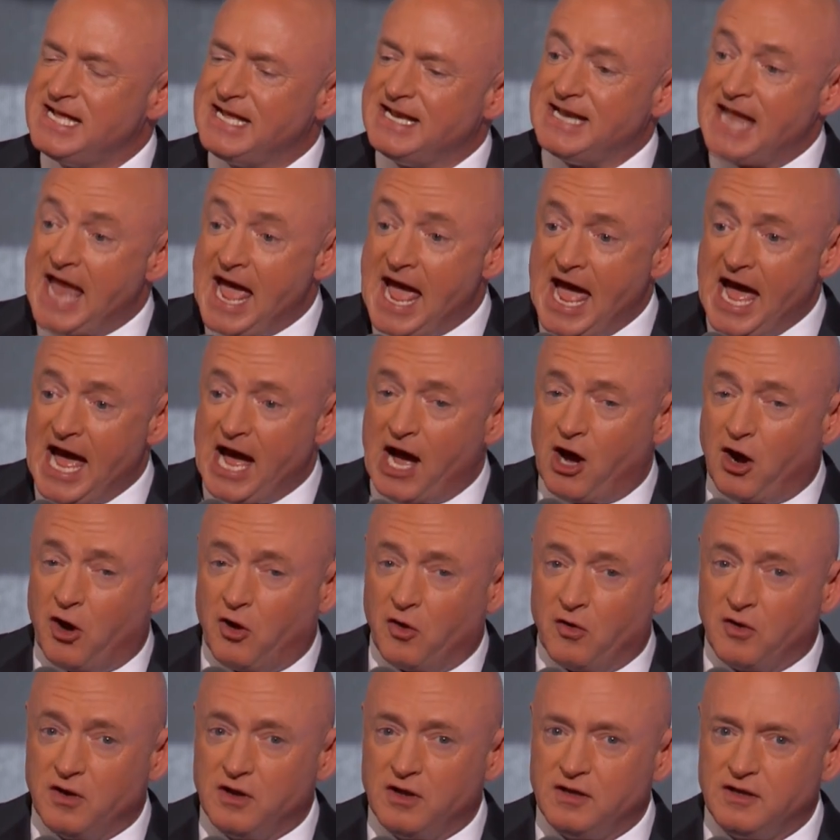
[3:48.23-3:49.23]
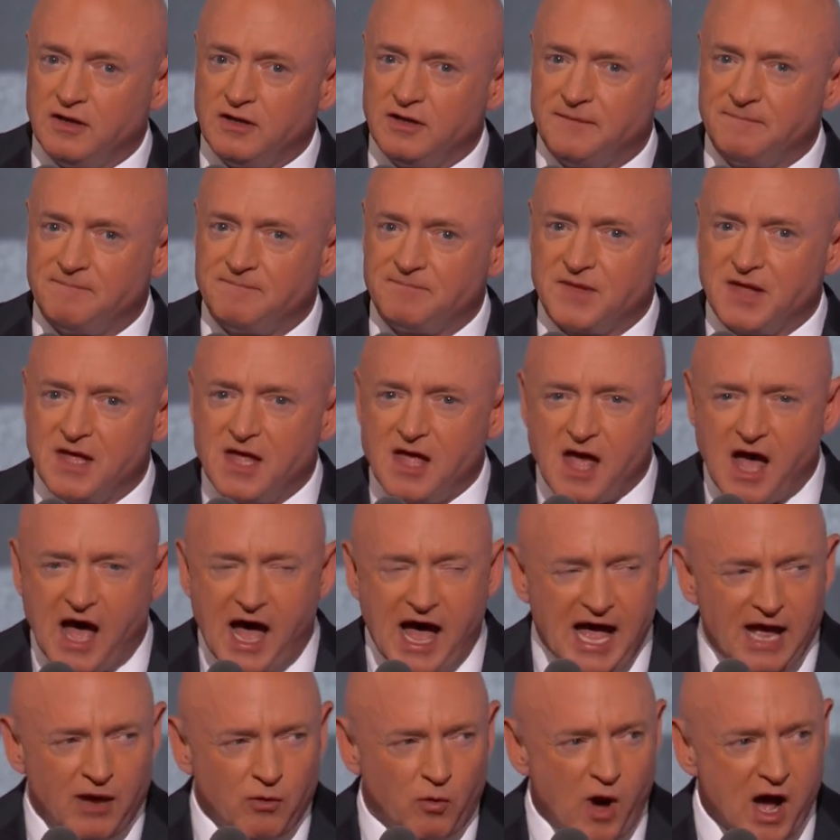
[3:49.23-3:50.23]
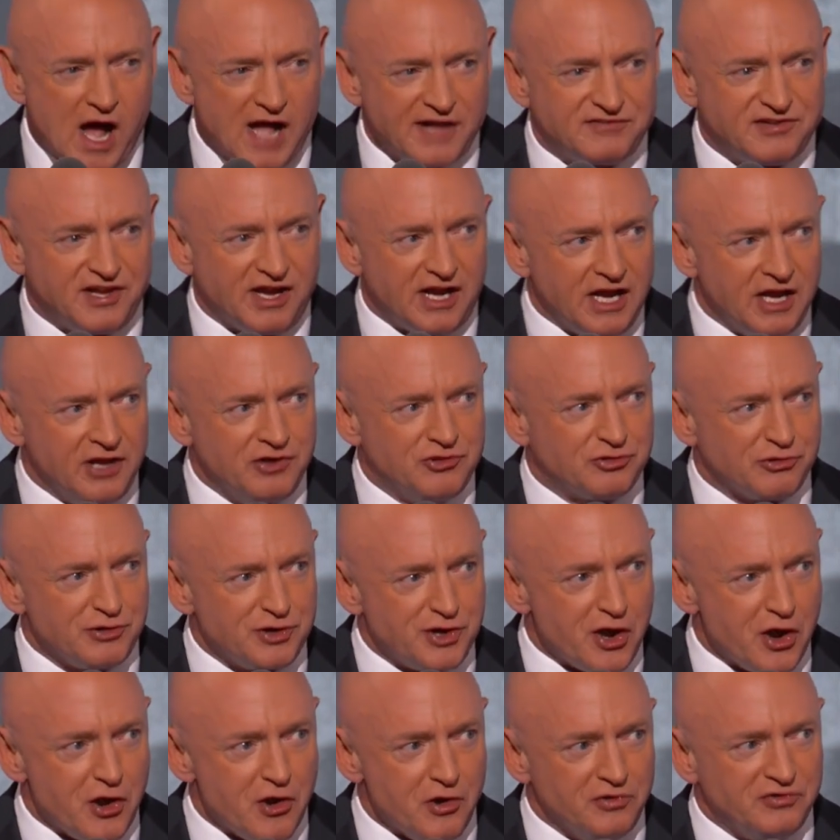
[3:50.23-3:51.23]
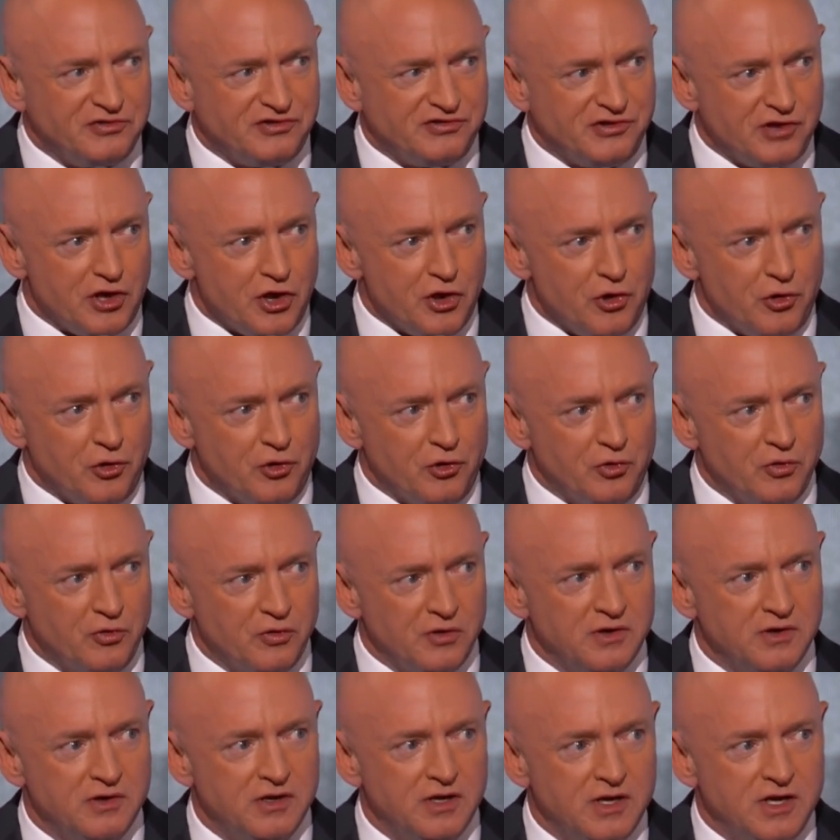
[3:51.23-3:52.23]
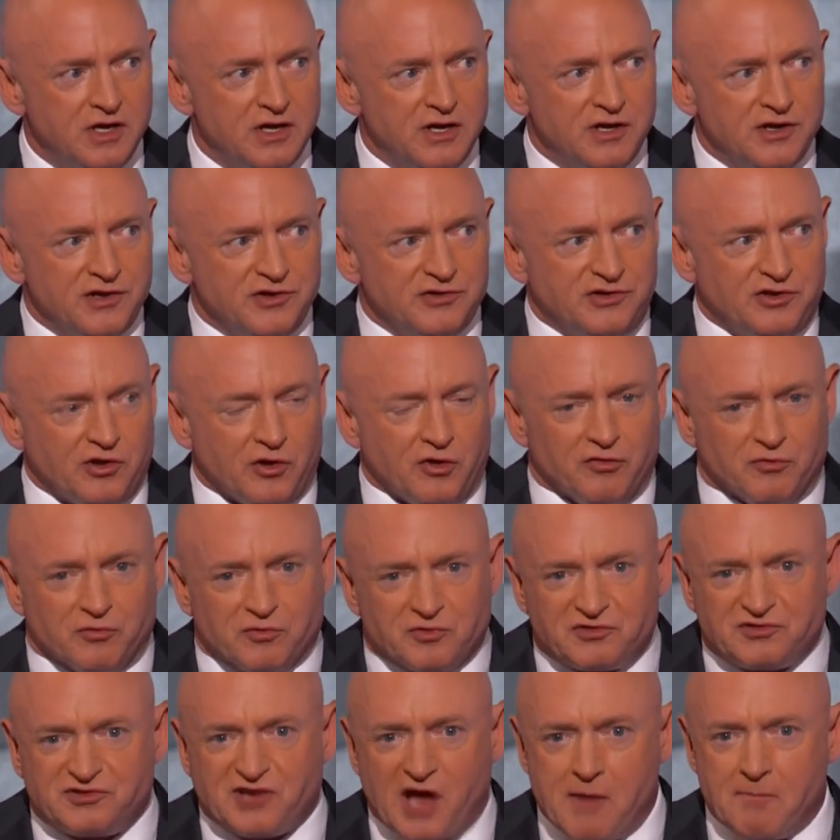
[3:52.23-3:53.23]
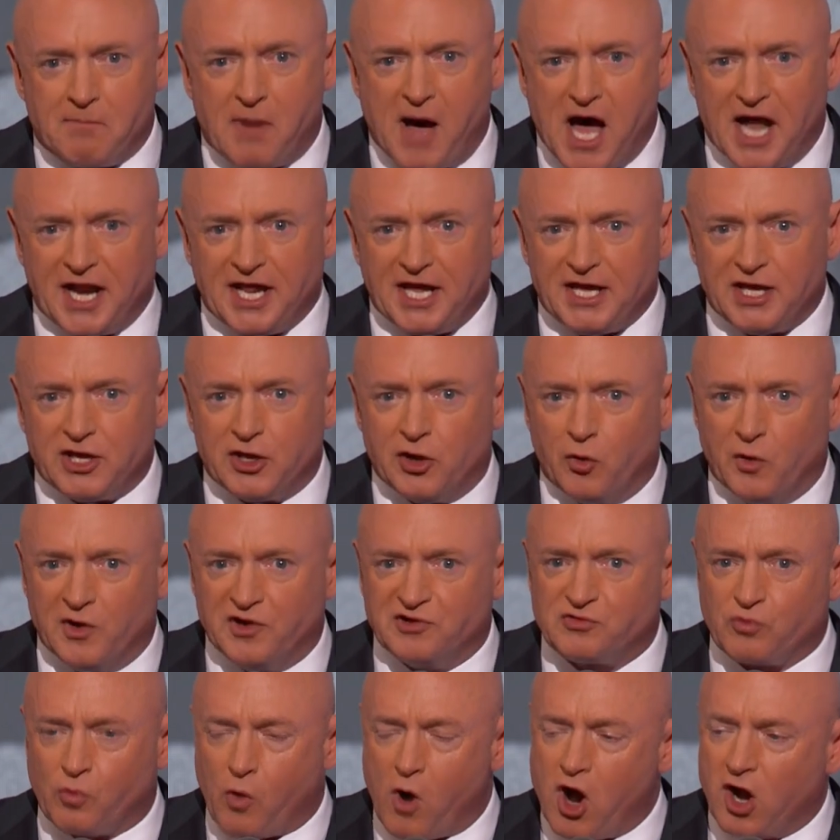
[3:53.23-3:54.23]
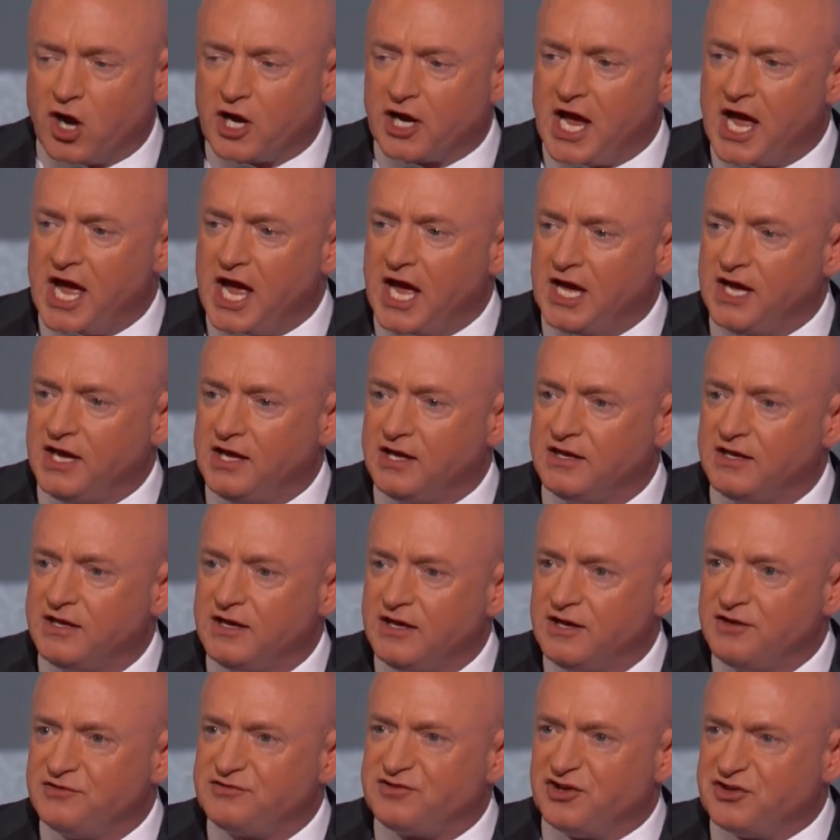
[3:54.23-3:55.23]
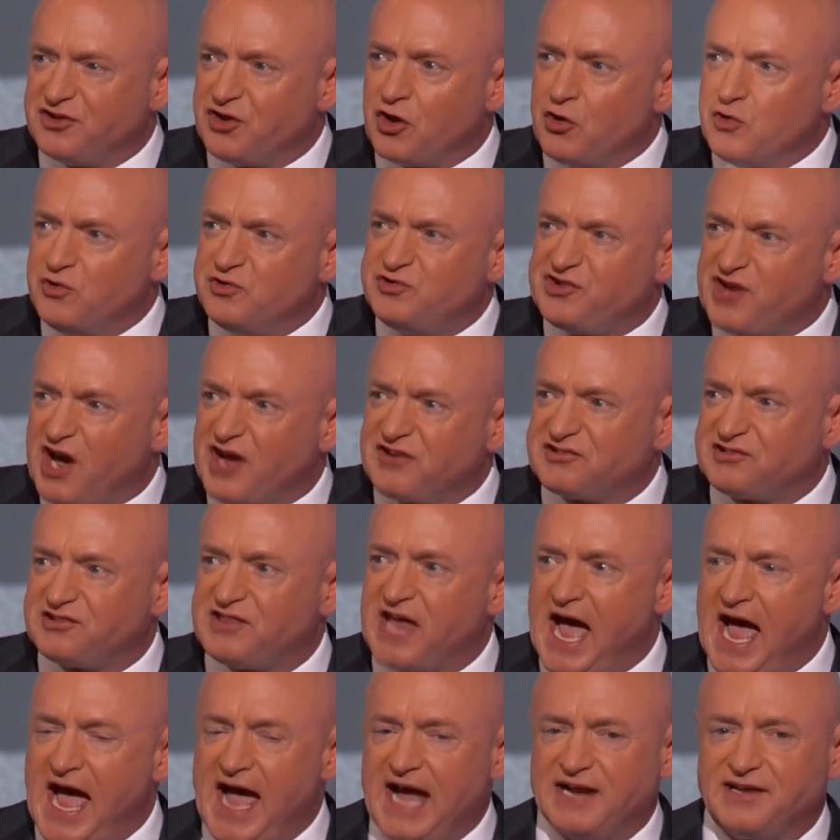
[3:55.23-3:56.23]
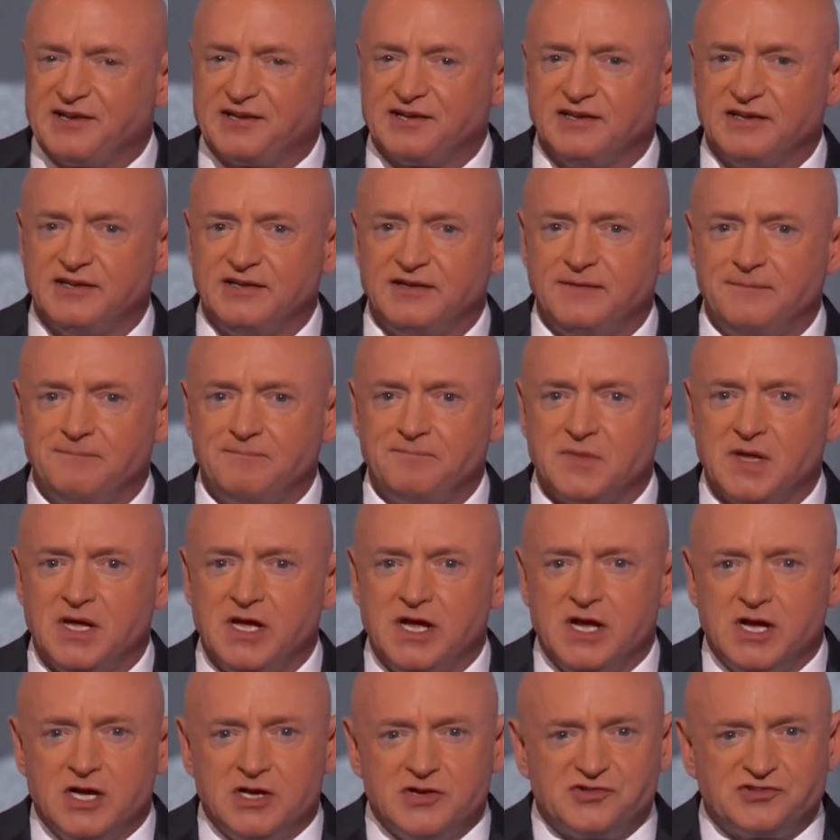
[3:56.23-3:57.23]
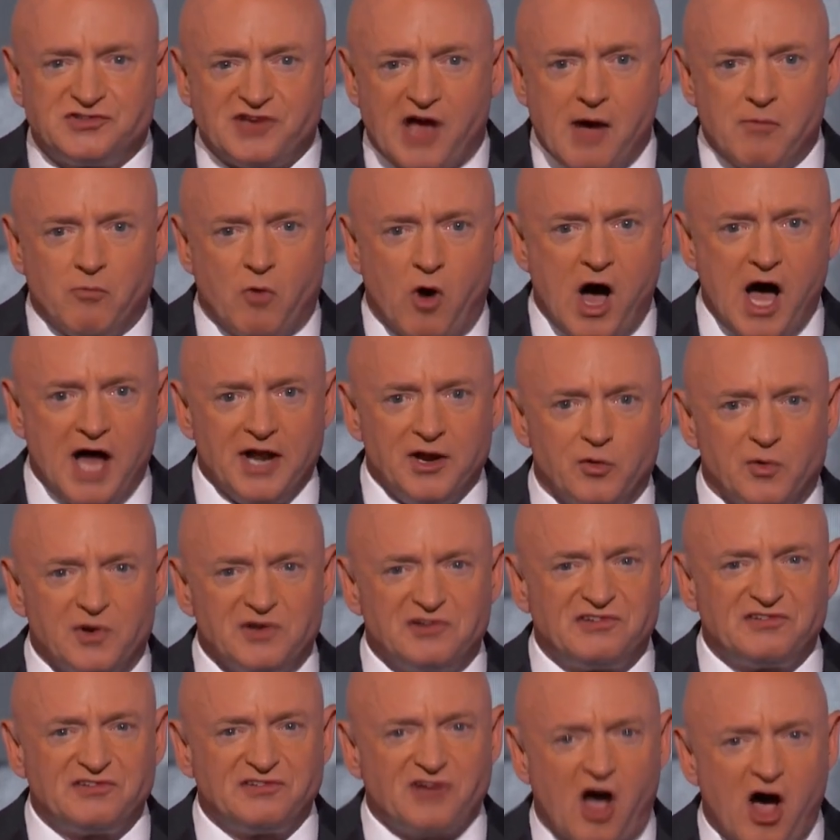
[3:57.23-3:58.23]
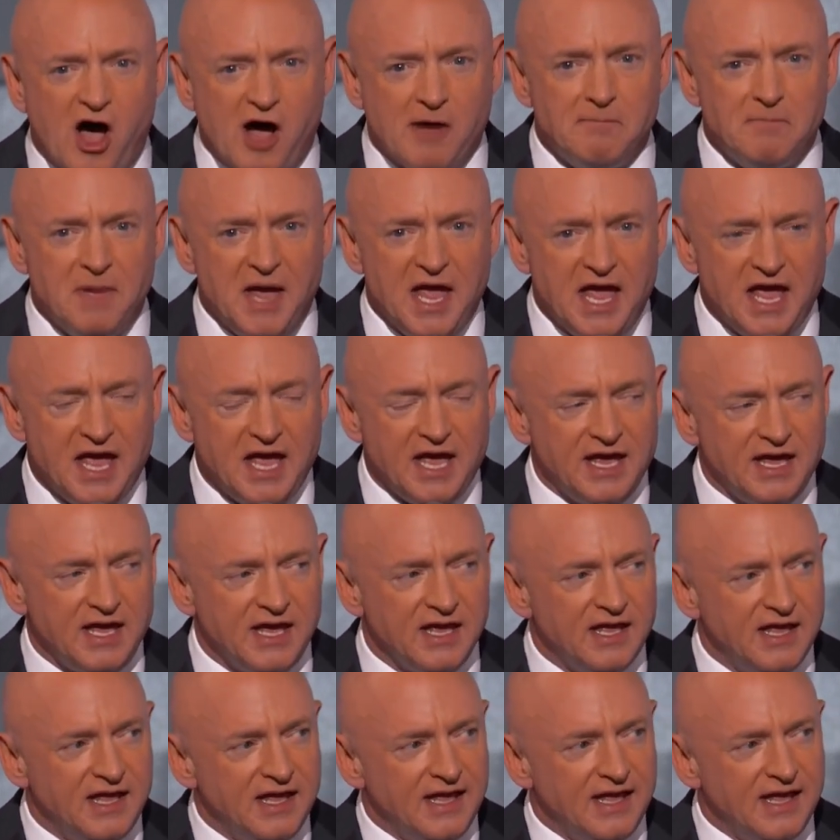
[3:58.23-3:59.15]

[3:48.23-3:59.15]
Now, I want to introduce you to somebody who is working to do just that. Someone who has taught me